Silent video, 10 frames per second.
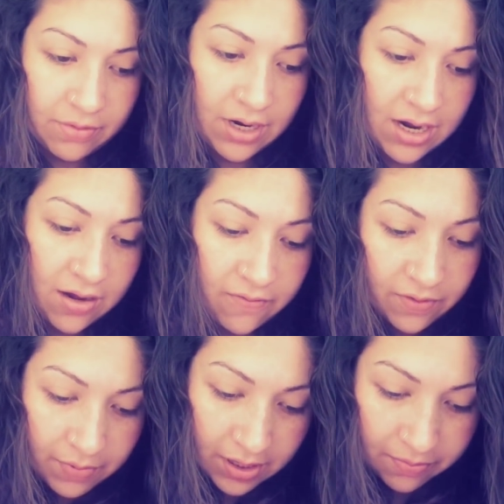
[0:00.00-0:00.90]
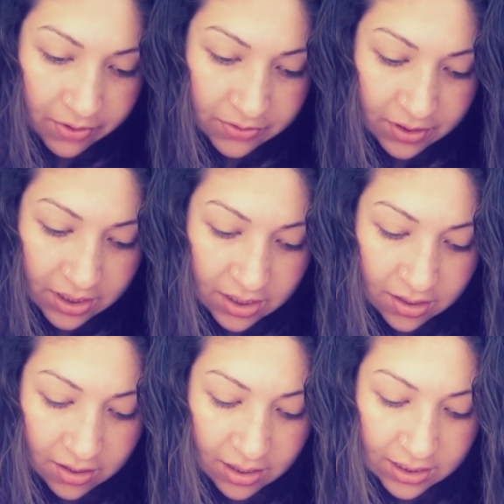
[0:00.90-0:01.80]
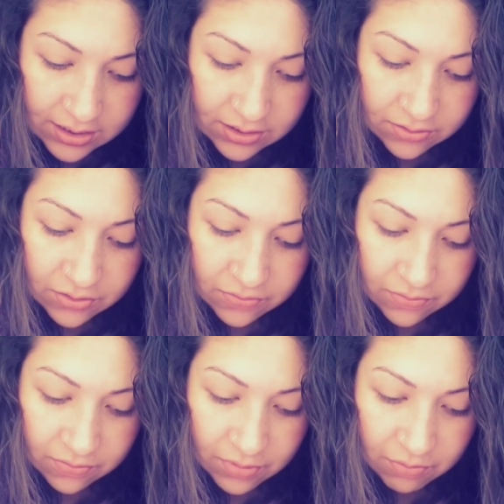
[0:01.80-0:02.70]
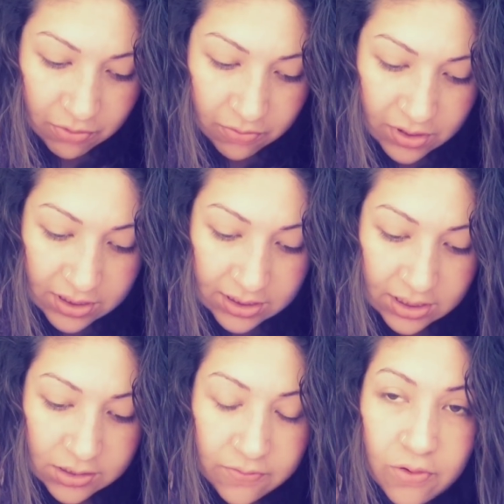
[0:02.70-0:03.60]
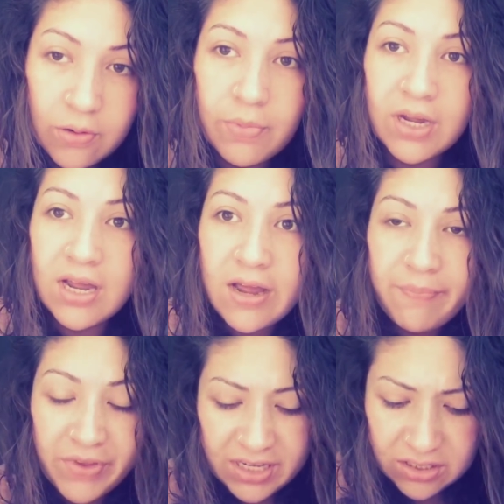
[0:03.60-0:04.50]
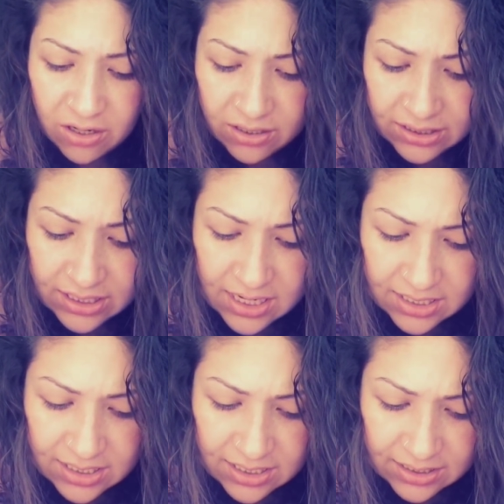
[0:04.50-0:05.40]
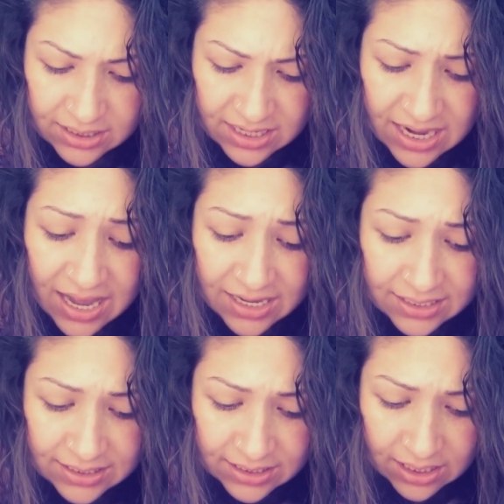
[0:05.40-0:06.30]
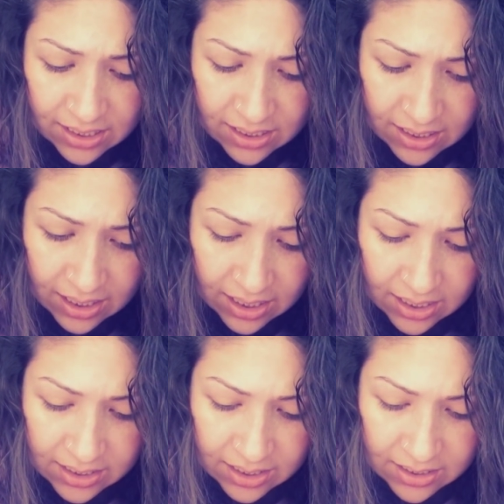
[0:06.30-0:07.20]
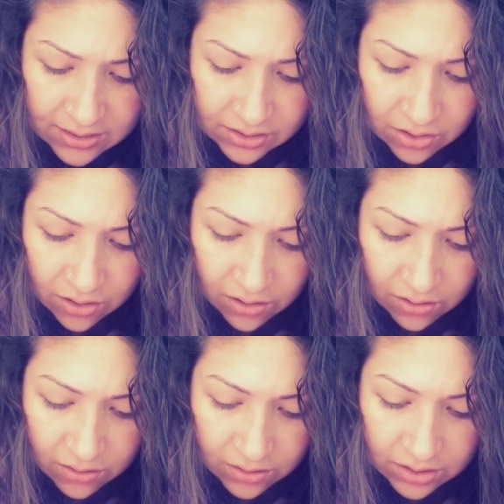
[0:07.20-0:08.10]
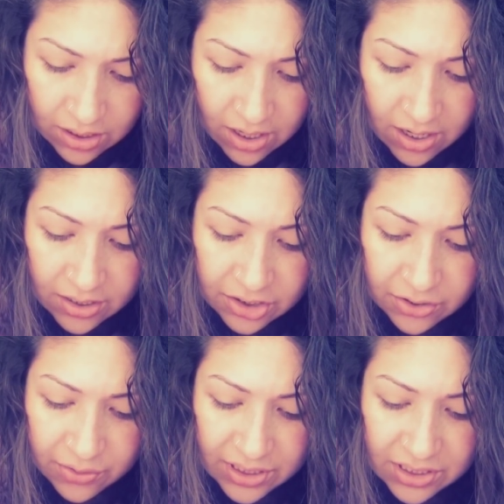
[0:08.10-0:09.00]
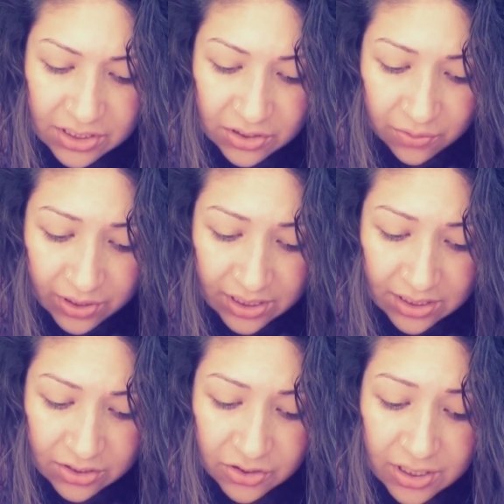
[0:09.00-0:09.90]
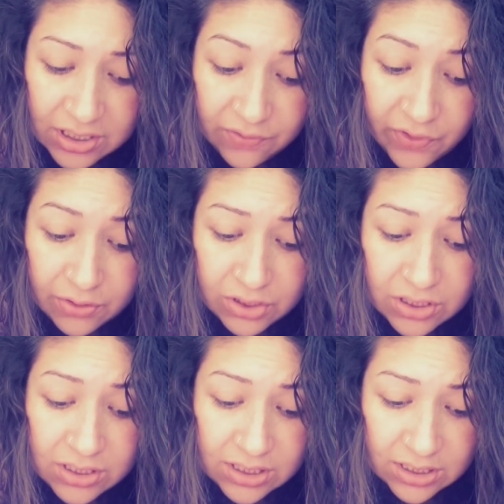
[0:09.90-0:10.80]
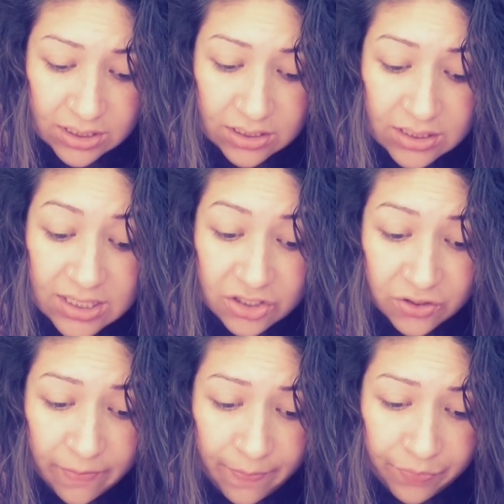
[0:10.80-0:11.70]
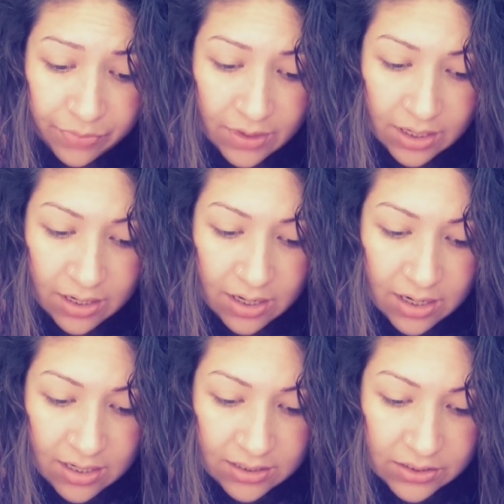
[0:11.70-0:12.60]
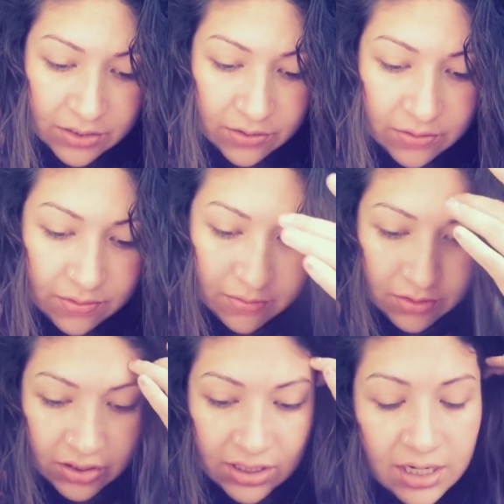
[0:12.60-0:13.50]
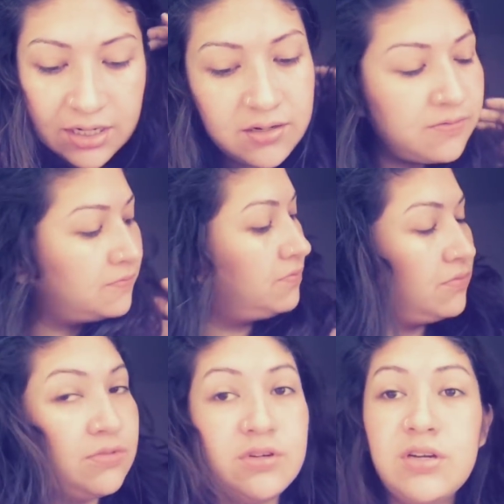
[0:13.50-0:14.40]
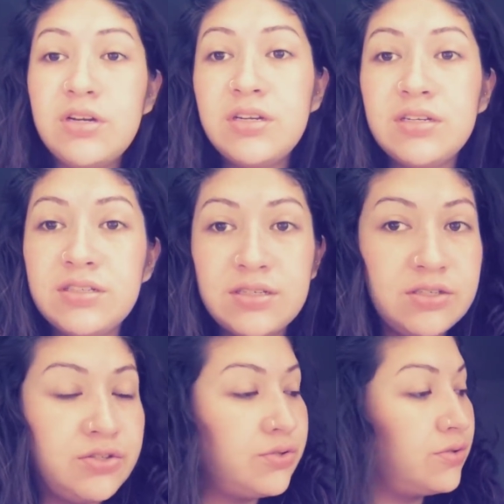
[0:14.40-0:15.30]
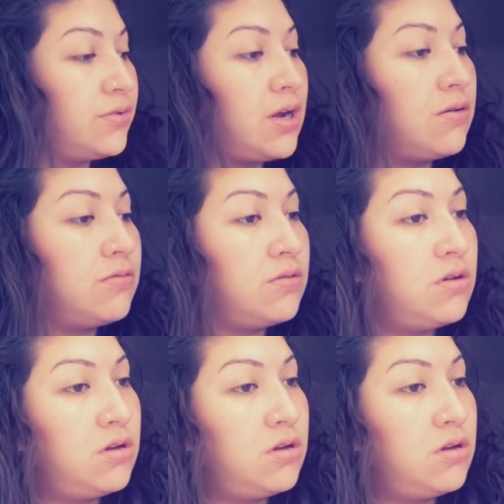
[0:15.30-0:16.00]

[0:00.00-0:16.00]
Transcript: I have the papers right here, I still don't remember what it stands for, but it's called TTTS, and it is called twin-to-twin transfusion syndrome. So she kind of drew out